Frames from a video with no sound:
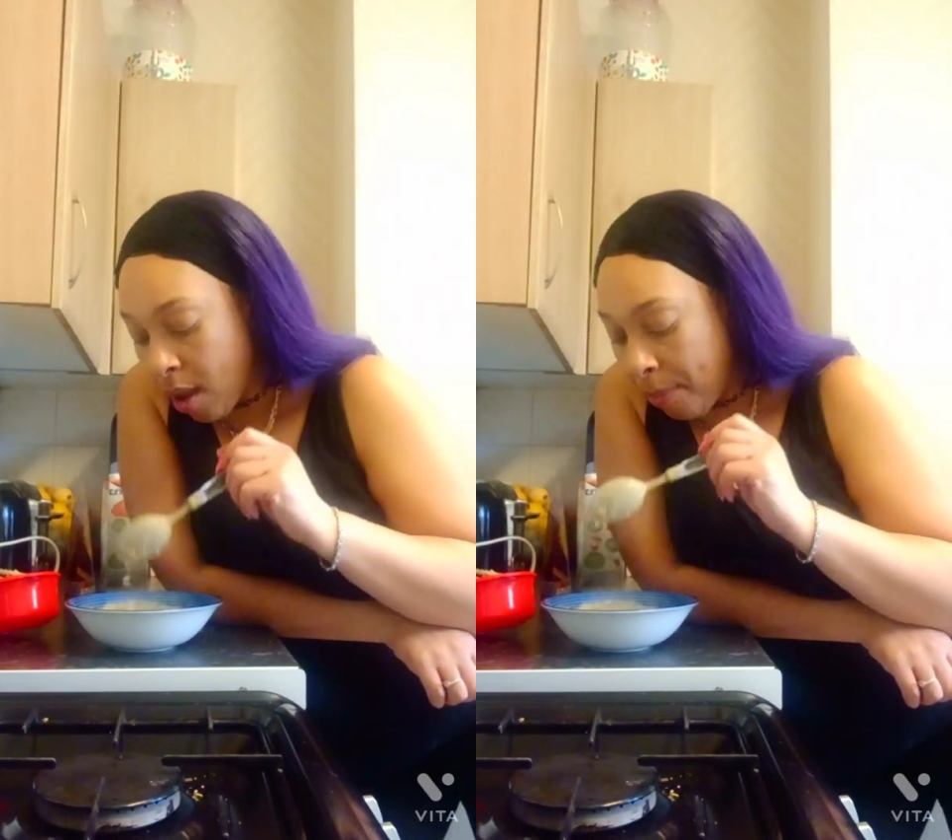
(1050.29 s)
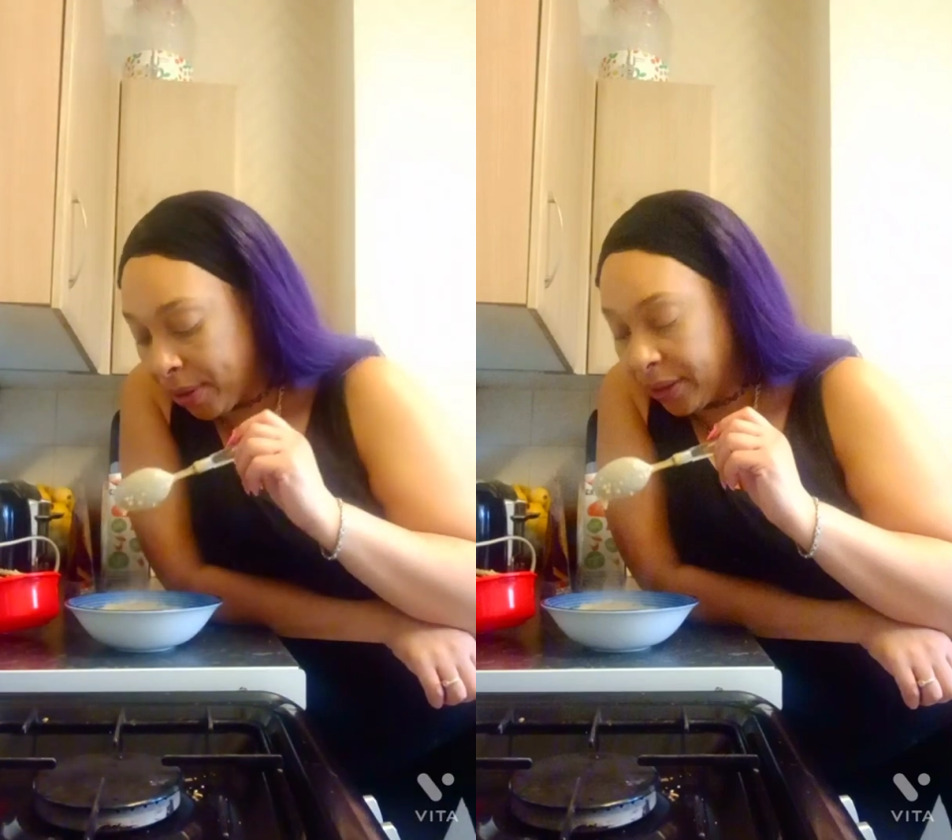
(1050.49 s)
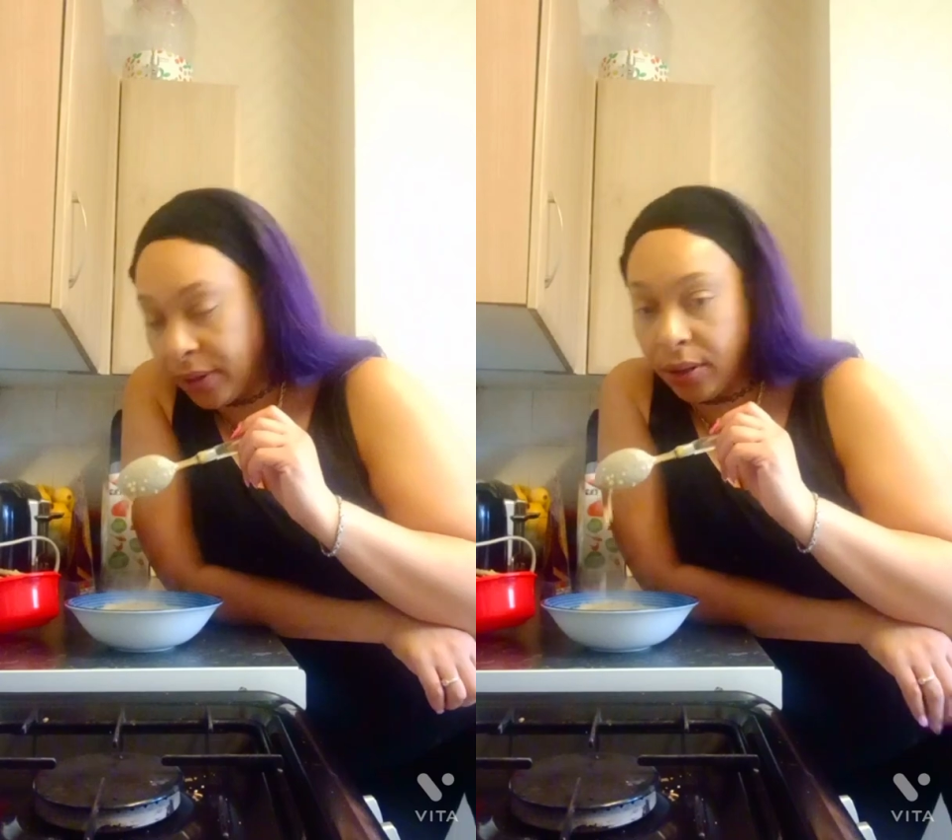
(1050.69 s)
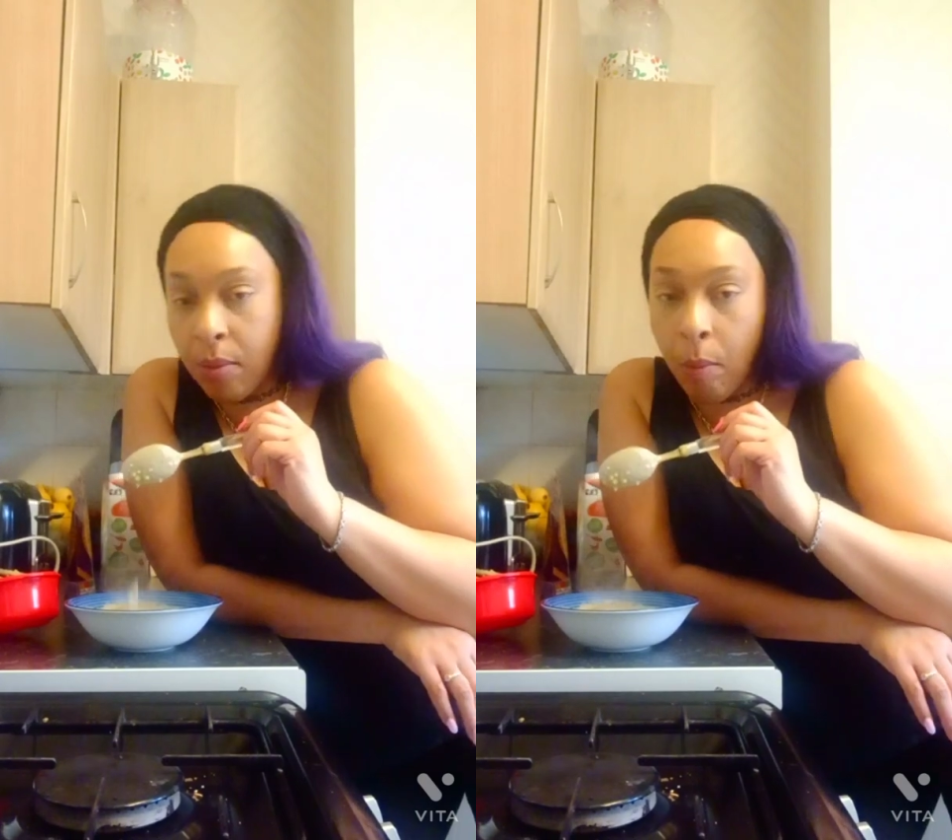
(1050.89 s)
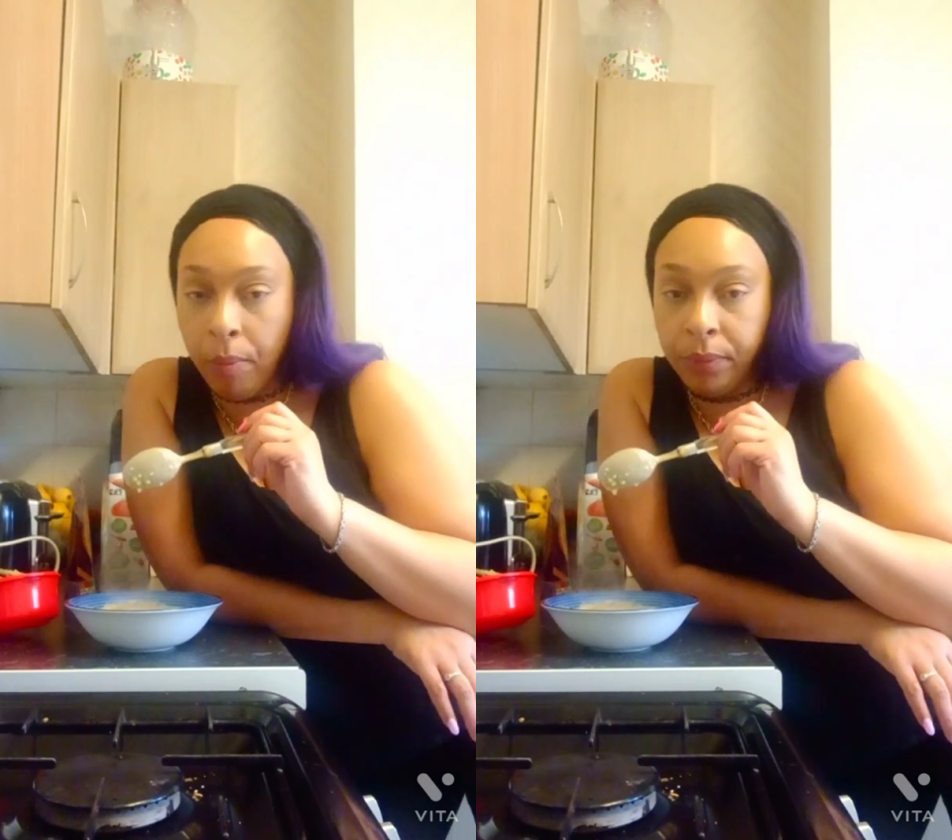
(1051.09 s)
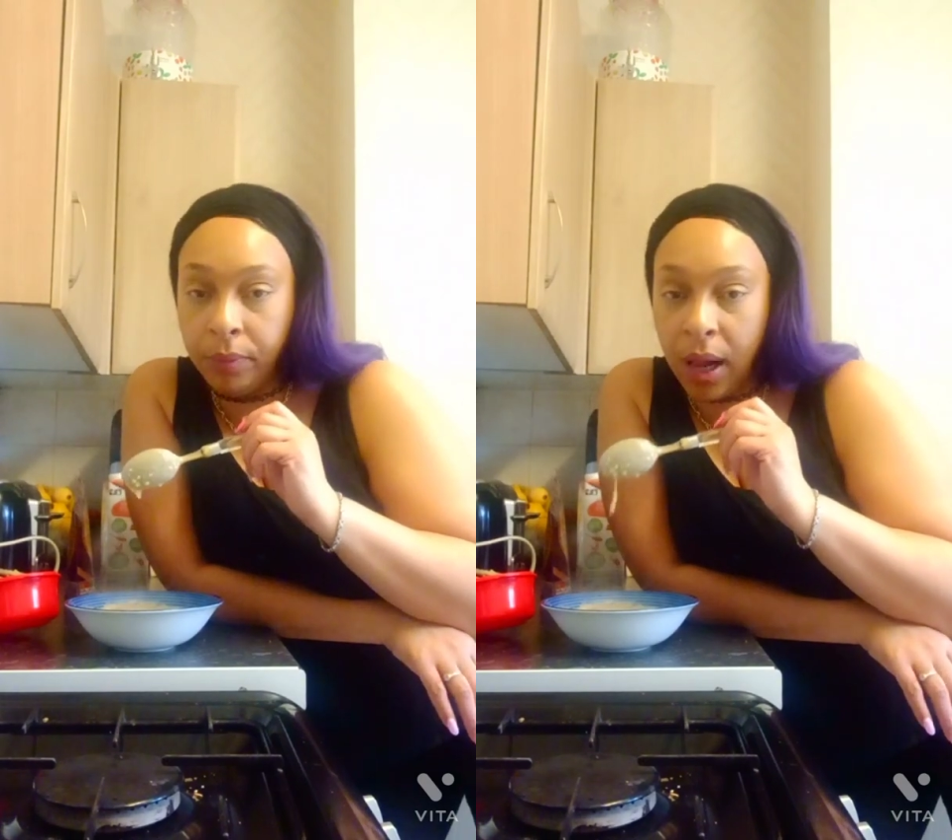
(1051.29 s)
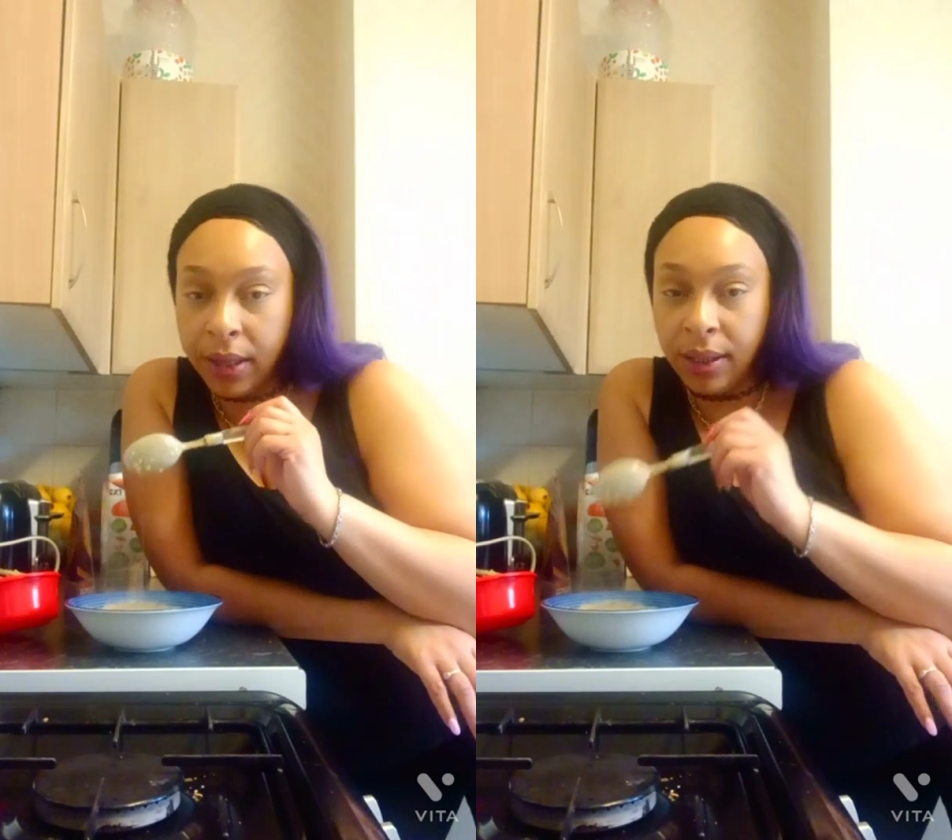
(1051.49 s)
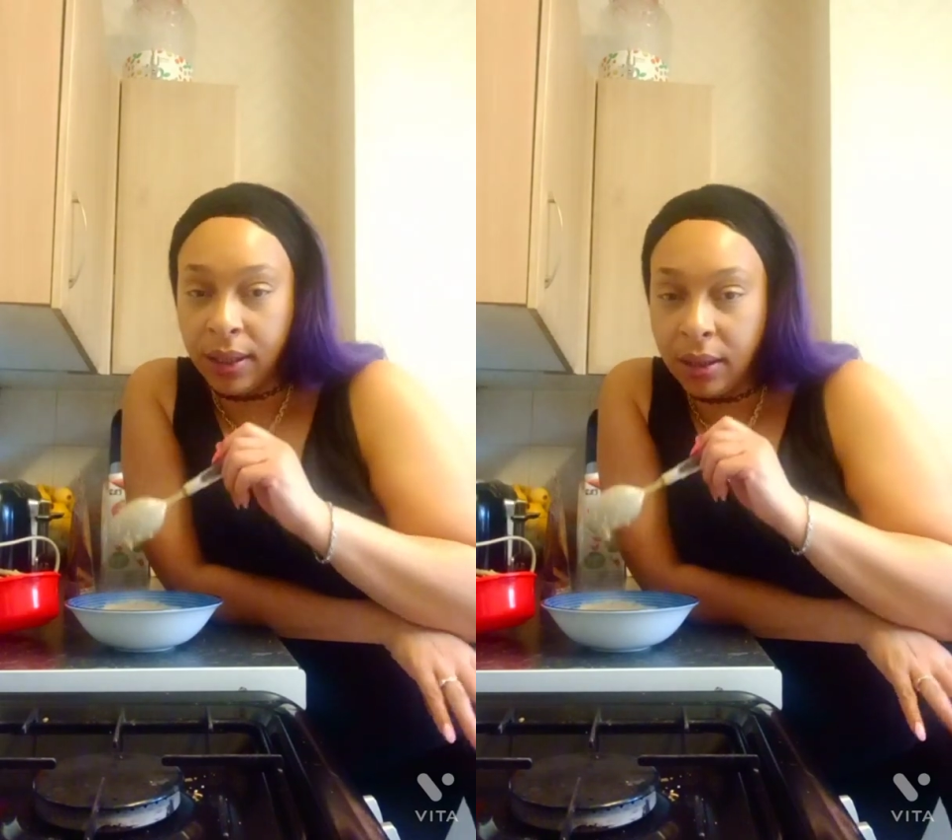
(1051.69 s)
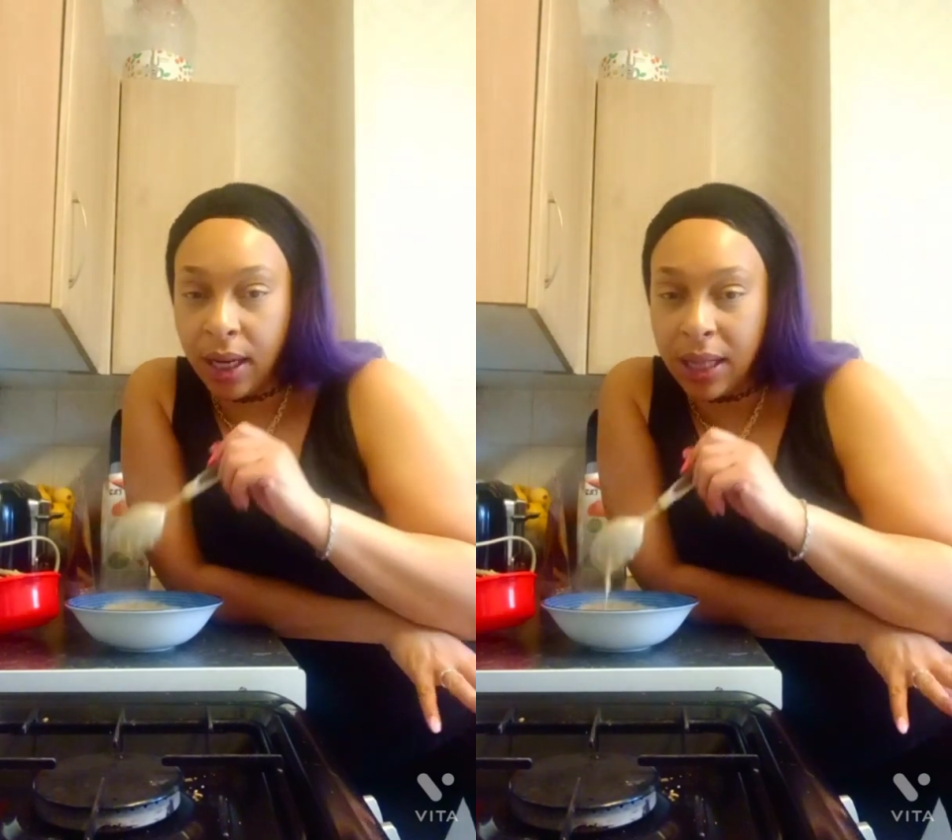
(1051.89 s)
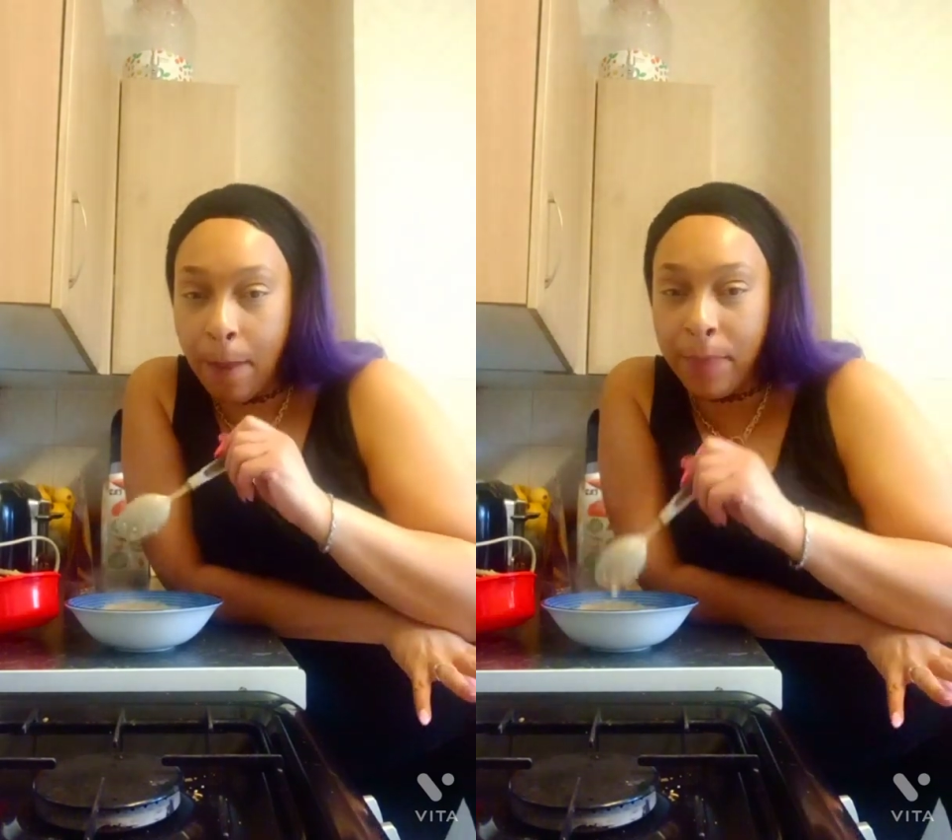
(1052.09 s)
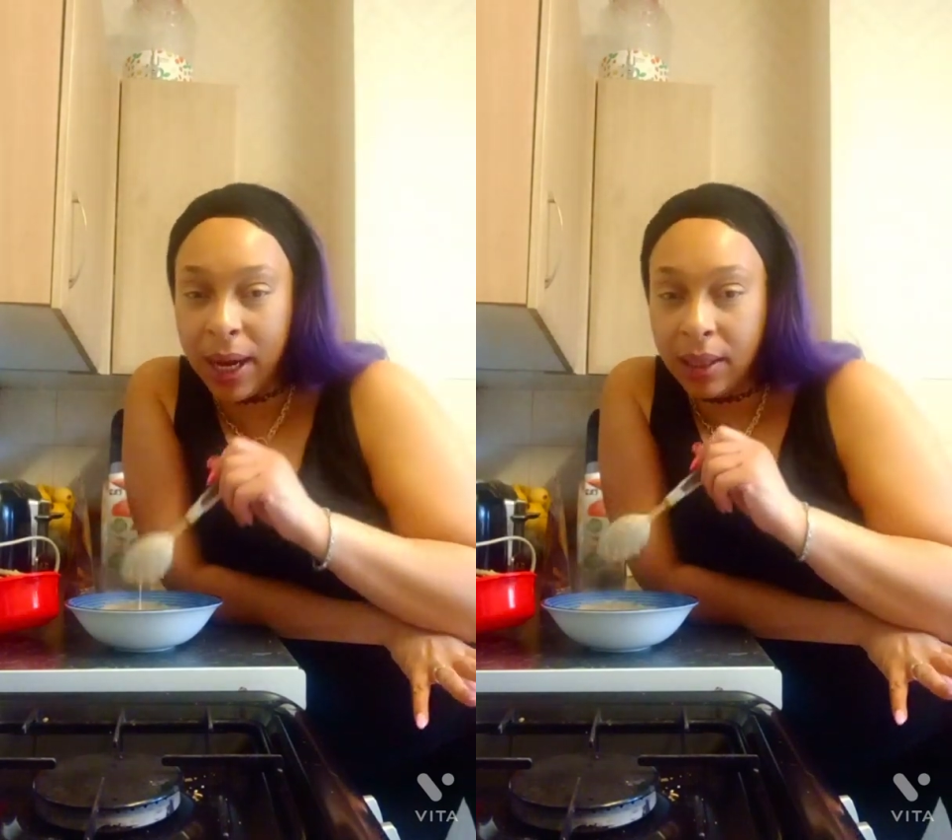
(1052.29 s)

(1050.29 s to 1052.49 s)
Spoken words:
Because I can still taste that back